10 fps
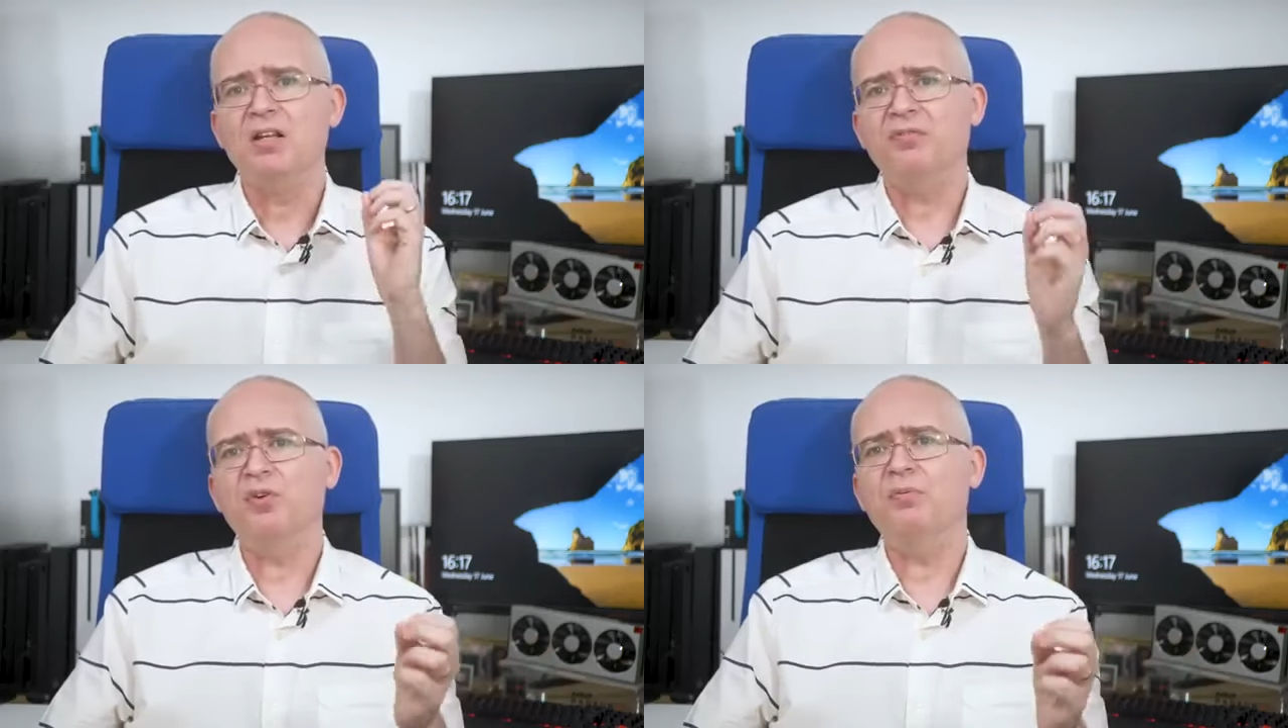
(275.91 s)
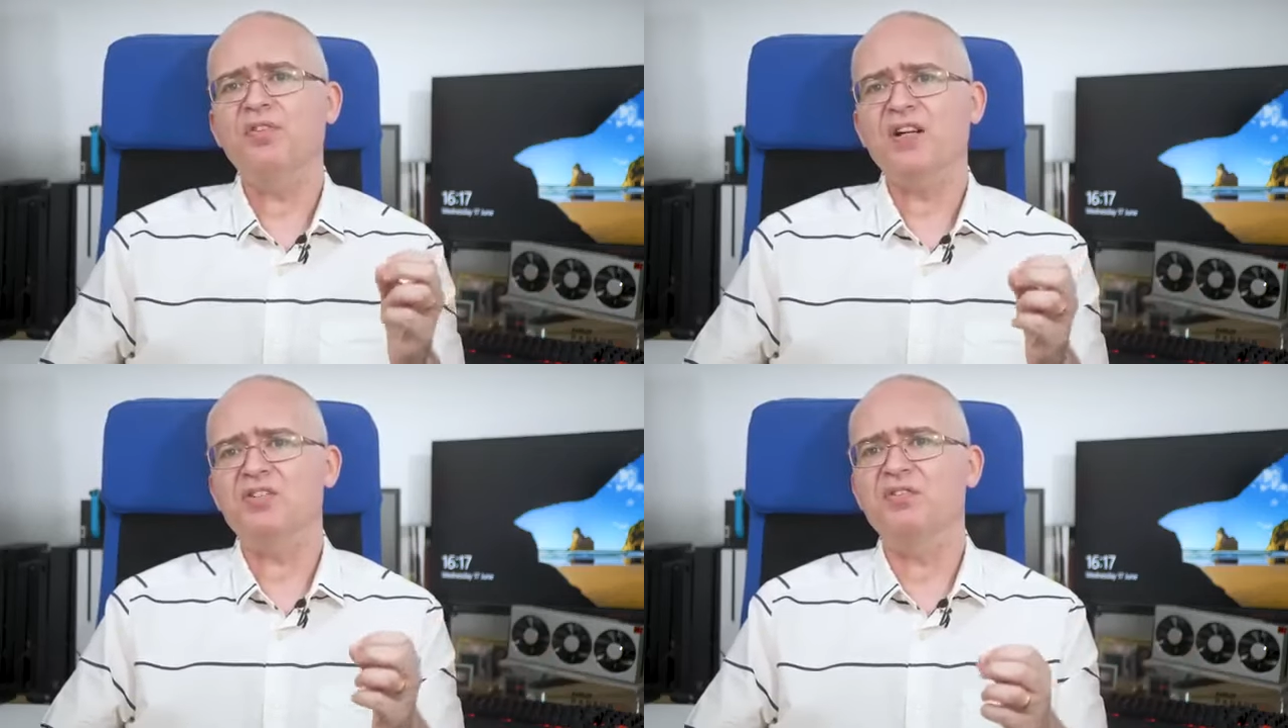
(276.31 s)
The form
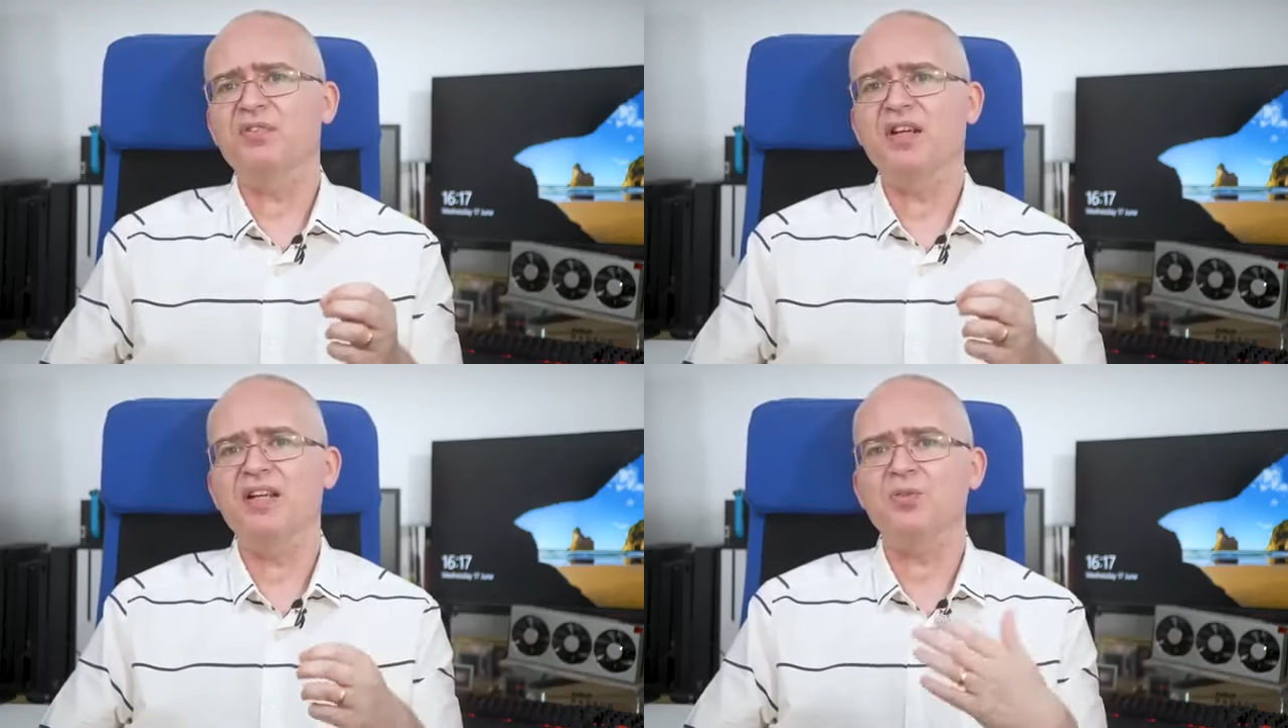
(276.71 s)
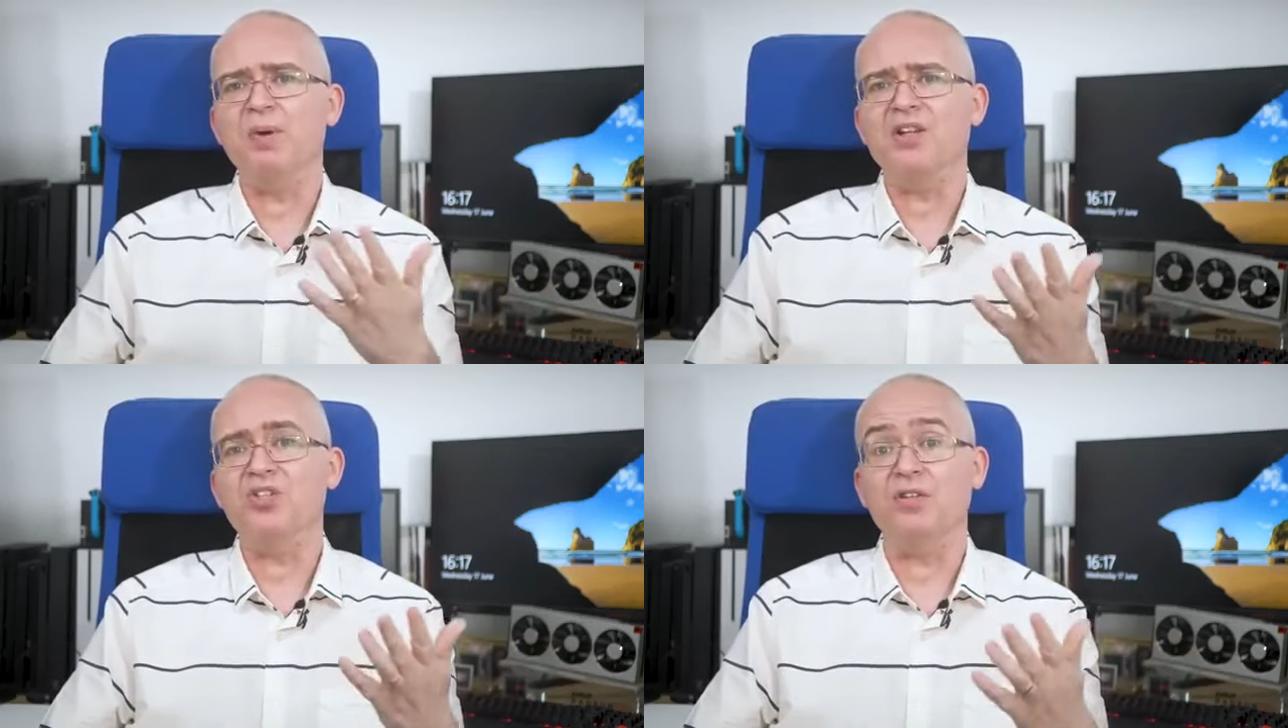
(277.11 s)
factor reveal is
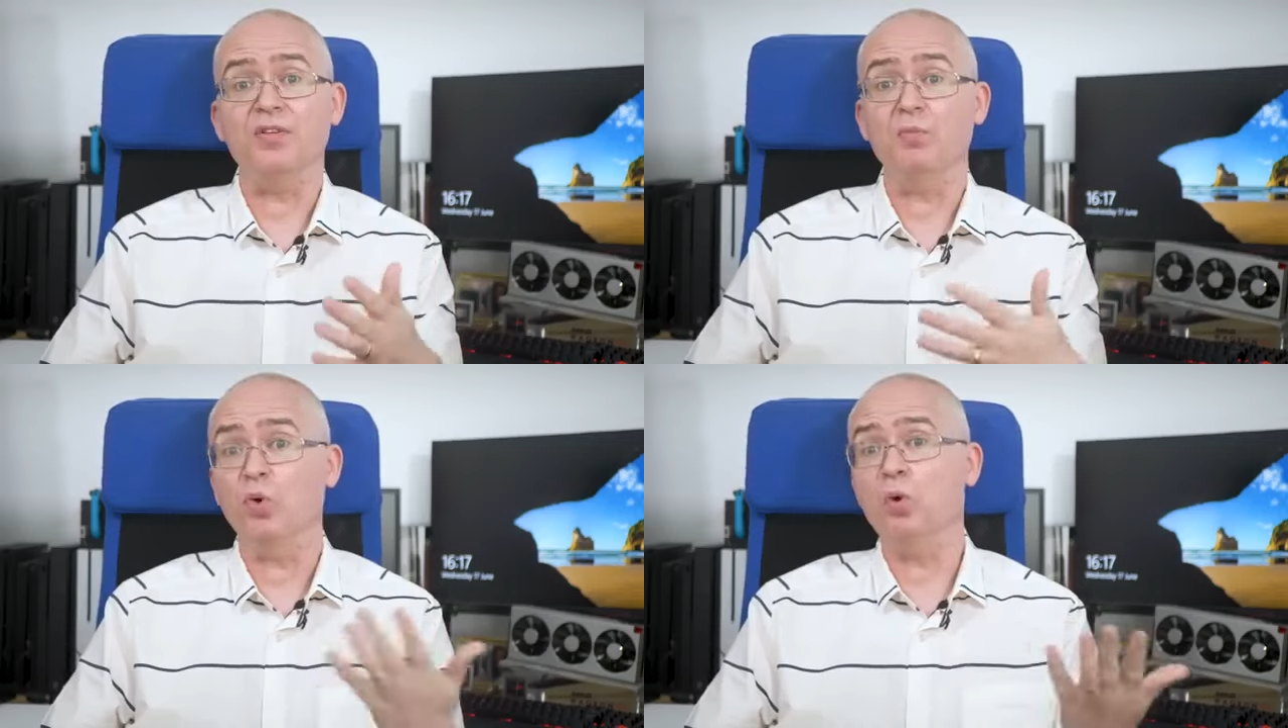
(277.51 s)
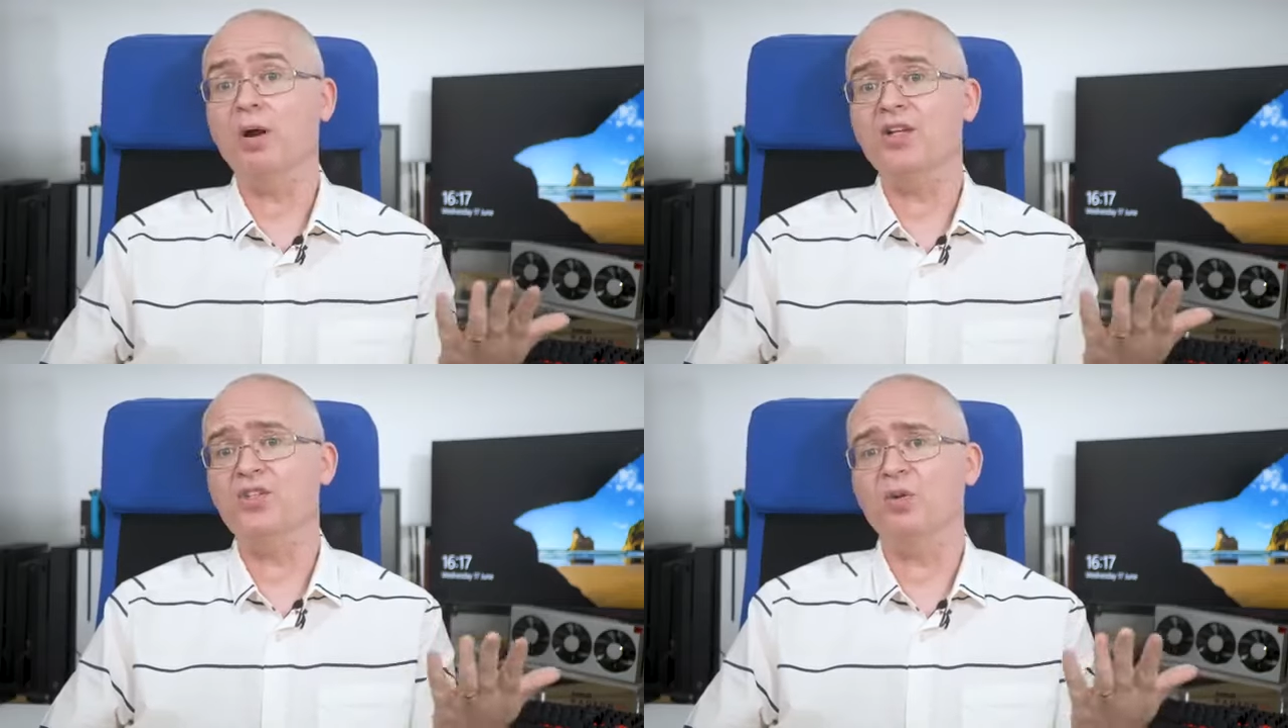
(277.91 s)
massive in more
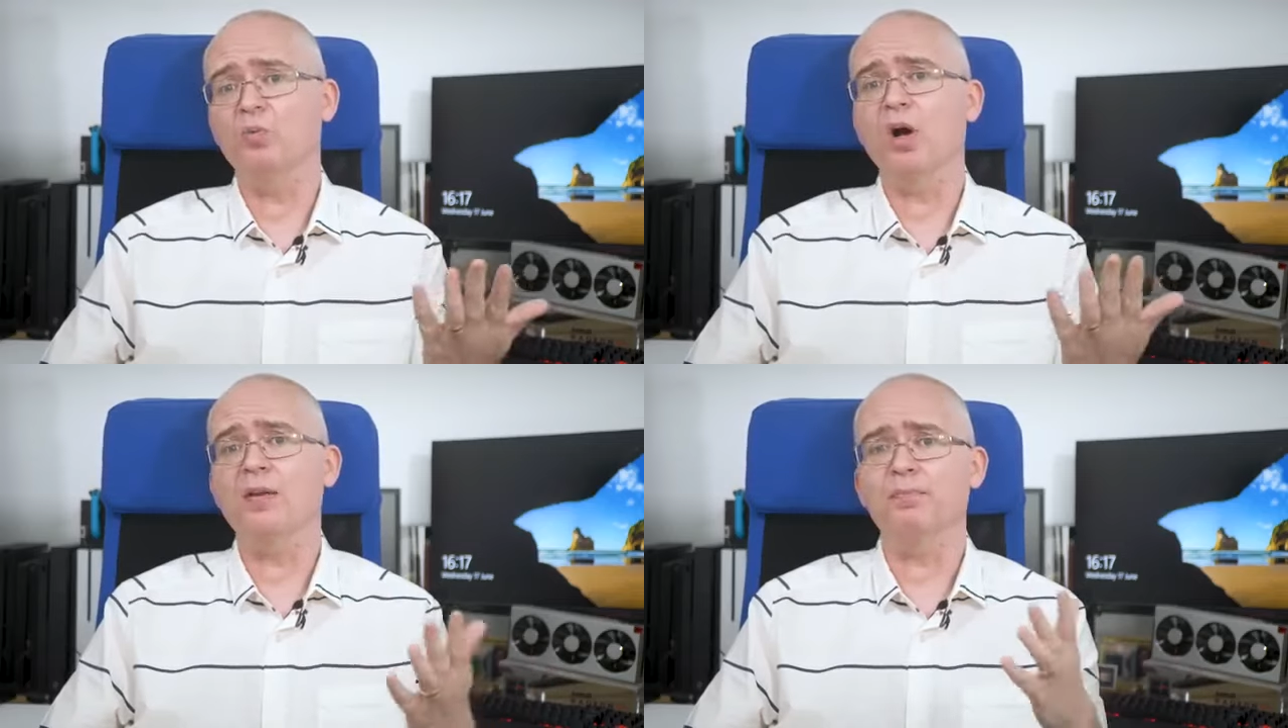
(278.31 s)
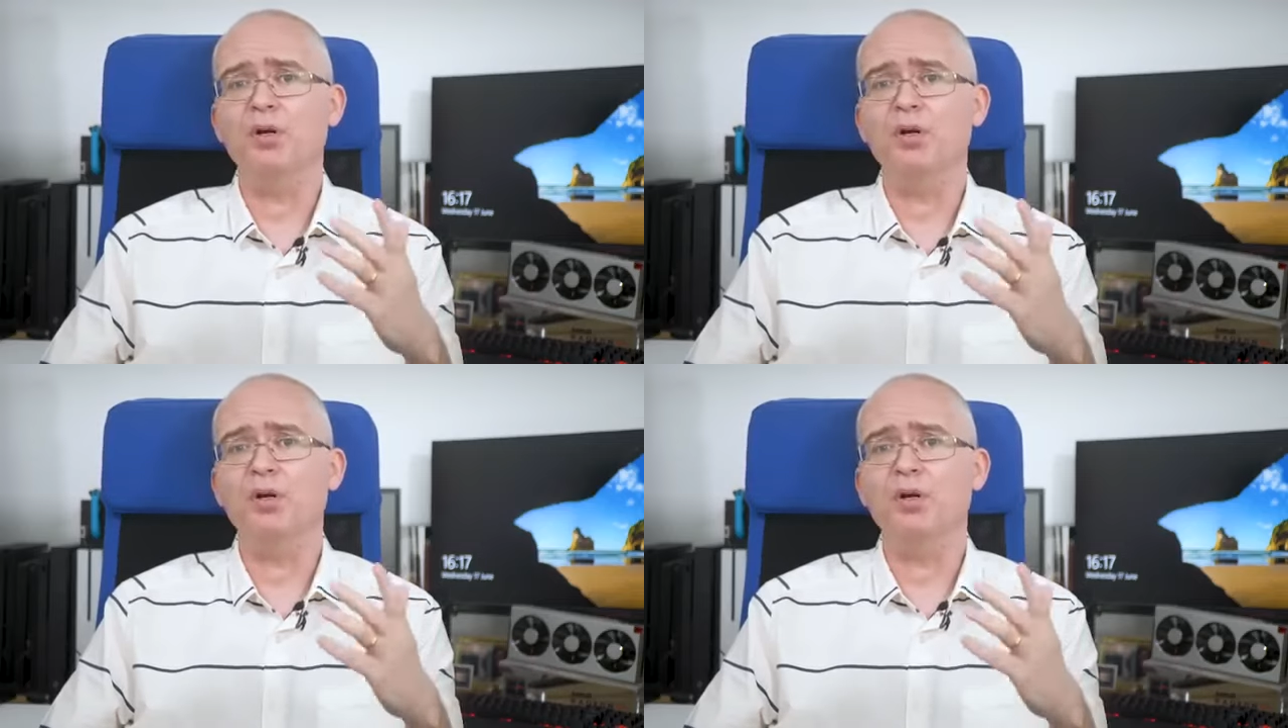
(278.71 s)
ways than one,